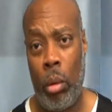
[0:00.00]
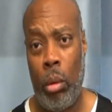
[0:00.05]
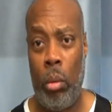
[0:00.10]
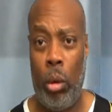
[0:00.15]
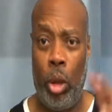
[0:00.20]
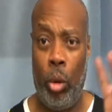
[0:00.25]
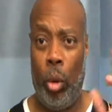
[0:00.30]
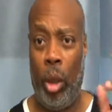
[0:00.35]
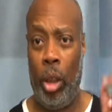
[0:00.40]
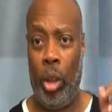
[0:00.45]

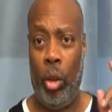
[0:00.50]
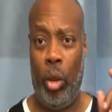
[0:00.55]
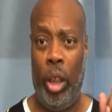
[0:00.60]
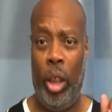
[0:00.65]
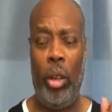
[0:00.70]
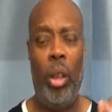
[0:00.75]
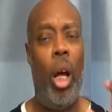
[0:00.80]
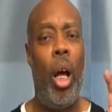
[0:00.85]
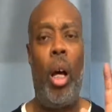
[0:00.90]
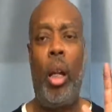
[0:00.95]
When you want to do
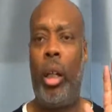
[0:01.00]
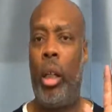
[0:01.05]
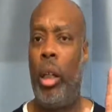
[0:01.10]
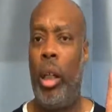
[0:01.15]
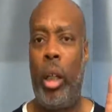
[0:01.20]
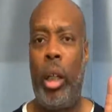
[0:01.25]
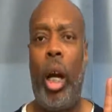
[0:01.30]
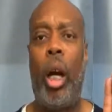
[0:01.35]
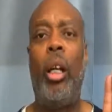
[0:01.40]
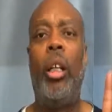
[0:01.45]
this?
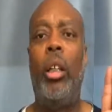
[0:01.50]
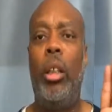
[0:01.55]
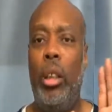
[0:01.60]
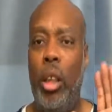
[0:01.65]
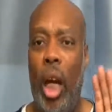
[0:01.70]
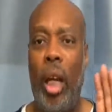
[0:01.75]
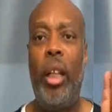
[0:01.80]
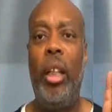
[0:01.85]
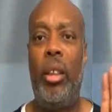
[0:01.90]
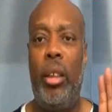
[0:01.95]
No.
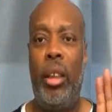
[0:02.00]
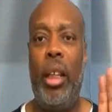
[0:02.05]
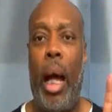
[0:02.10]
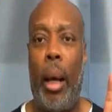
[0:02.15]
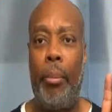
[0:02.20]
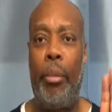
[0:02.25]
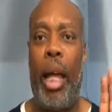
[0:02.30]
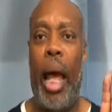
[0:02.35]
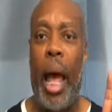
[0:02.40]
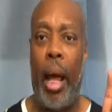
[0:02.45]
Y'all need to
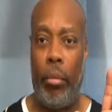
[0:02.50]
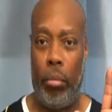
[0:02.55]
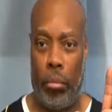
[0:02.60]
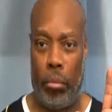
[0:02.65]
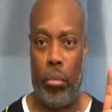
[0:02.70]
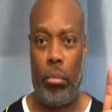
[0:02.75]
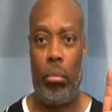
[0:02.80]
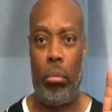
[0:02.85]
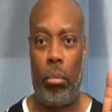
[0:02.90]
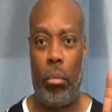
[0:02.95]
stop that.
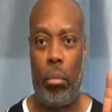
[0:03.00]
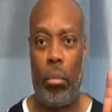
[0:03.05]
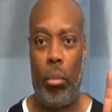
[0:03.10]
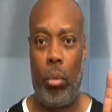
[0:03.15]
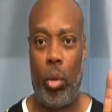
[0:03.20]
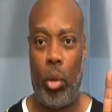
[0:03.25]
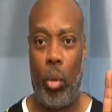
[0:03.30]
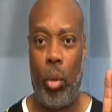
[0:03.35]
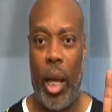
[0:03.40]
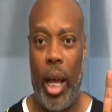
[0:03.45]

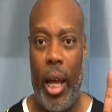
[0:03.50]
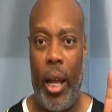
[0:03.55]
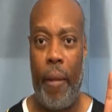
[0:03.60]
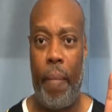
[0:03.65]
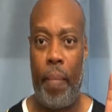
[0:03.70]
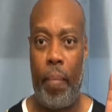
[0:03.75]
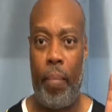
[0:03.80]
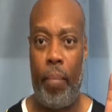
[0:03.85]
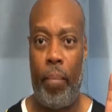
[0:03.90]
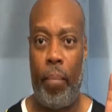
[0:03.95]

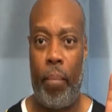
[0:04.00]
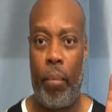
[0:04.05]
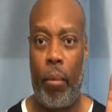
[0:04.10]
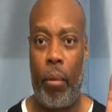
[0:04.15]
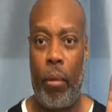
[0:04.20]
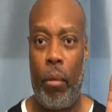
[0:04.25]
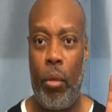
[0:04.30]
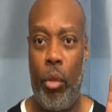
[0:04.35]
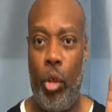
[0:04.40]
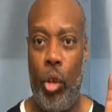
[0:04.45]
Okay?
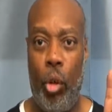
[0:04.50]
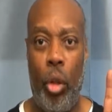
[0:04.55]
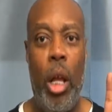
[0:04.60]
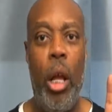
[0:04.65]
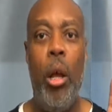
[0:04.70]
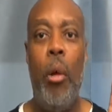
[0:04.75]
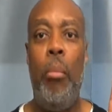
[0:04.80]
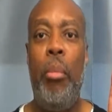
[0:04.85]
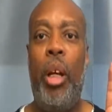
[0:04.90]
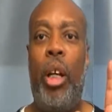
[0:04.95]
You know,
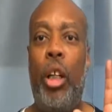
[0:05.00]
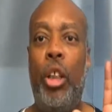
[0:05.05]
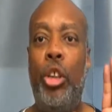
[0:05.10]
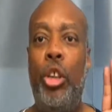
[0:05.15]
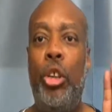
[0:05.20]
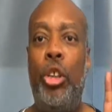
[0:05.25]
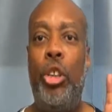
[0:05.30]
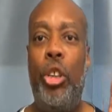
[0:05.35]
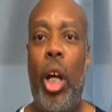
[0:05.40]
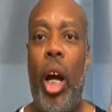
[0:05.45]

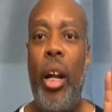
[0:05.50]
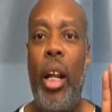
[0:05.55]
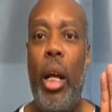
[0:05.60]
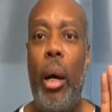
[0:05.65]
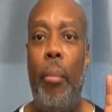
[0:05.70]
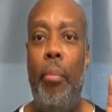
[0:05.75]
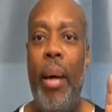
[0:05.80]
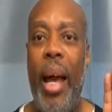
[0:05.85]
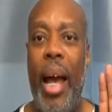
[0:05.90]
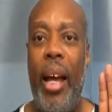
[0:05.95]
because you're starting
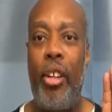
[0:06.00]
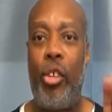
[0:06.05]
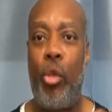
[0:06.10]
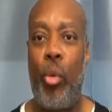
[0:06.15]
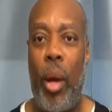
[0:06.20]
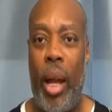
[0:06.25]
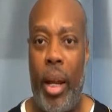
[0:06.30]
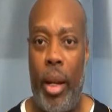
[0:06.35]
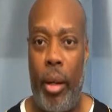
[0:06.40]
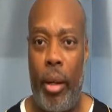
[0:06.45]
a bad
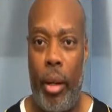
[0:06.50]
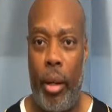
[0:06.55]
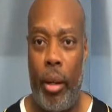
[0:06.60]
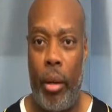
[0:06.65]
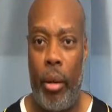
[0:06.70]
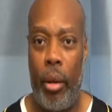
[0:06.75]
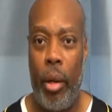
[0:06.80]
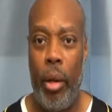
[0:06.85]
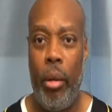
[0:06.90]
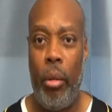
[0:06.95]
trend.
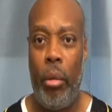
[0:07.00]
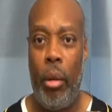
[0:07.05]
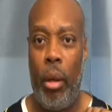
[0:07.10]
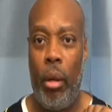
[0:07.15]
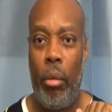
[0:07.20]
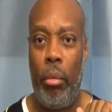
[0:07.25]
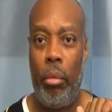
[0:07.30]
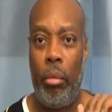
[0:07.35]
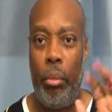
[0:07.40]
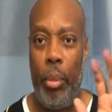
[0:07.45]

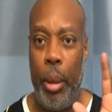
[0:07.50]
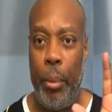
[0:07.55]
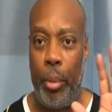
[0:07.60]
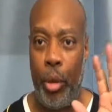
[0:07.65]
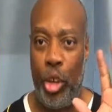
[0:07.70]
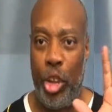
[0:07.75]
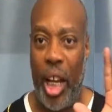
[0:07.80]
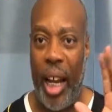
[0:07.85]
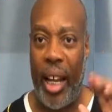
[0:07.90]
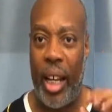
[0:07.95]

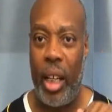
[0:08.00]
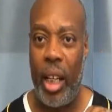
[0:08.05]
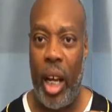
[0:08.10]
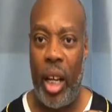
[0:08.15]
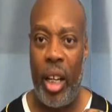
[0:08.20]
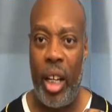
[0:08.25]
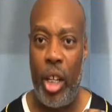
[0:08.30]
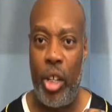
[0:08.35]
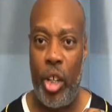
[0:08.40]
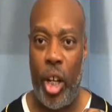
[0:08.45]
People checking
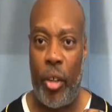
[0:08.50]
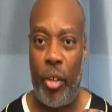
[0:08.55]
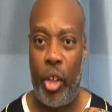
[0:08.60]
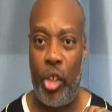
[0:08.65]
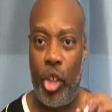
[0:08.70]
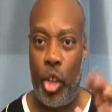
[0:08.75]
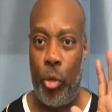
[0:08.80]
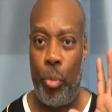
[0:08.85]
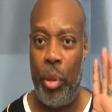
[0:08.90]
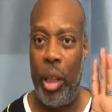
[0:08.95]
on each other
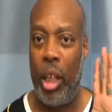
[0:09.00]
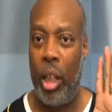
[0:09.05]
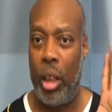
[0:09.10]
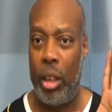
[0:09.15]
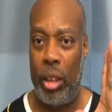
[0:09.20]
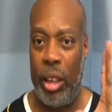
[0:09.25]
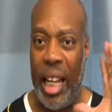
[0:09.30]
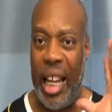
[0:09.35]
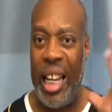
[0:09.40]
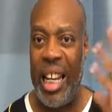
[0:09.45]
just
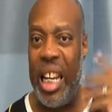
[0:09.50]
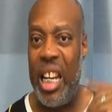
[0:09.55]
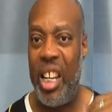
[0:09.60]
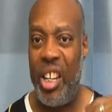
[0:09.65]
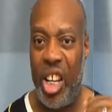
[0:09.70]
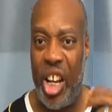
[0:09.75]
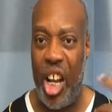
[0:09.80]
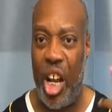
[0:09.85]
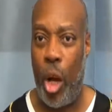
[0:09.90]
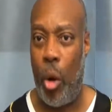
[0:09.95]
because they need
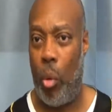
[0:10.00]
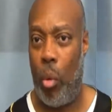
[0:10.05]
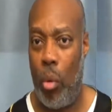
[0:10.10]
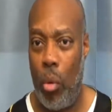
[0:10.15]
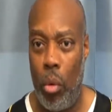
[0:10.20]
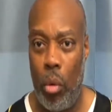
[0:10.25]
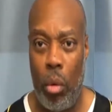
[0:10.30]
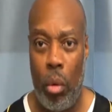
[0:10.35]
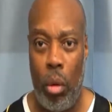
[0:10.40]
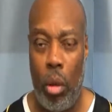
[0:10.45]
to know.
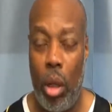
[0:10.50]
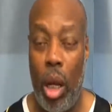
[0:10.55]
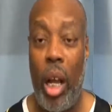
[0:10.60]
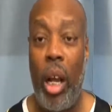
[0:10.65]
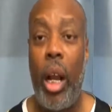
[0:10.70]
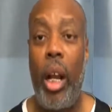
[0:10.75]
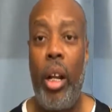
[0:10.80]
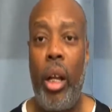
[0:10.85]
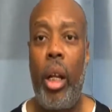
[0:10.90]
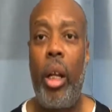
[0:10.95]
It
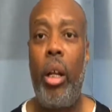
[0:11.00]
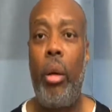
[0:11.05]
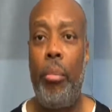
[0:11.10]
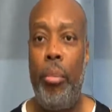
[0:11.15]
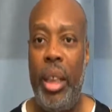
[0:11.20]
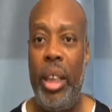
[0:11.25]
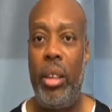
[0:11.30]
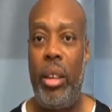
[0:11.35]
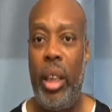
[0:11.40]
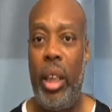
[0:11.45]
ain't none of your
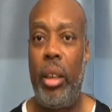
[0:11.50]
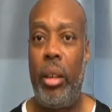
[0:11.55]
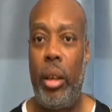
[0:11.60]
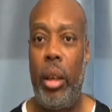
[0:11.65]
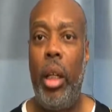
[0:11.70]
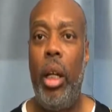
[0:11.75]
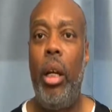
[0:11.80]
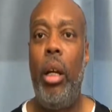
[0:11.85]
business.